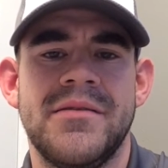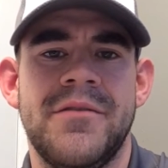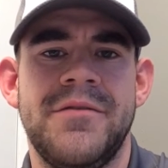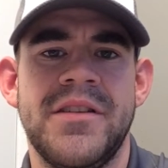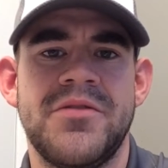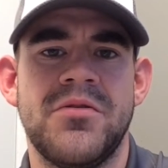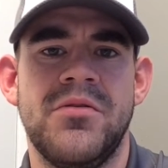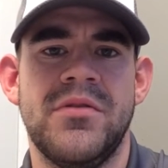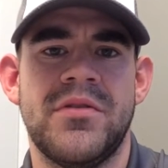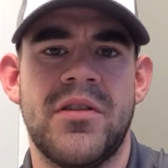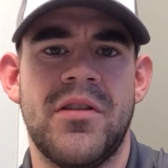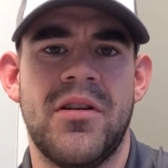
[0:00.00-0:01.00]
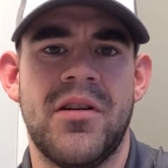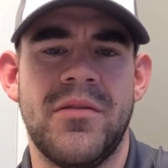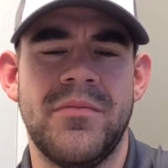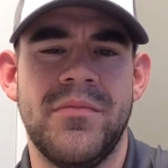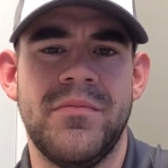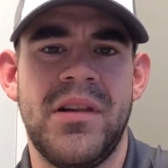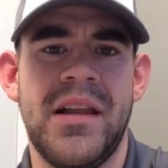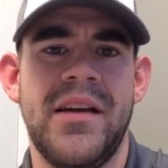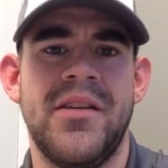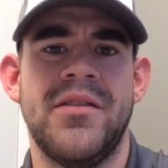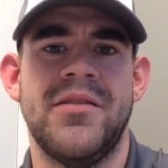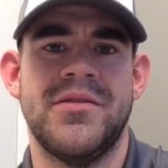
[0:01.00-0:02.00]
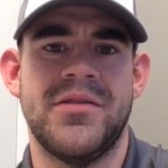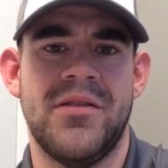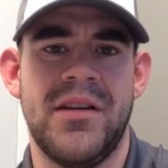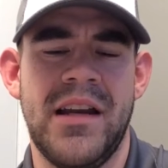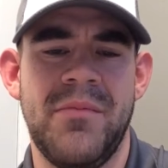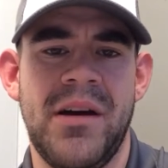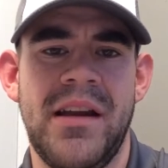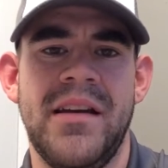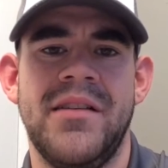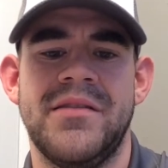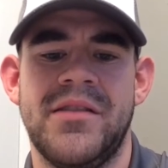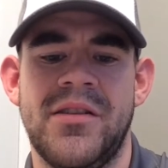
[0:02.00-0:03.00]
officials or players or anybody else.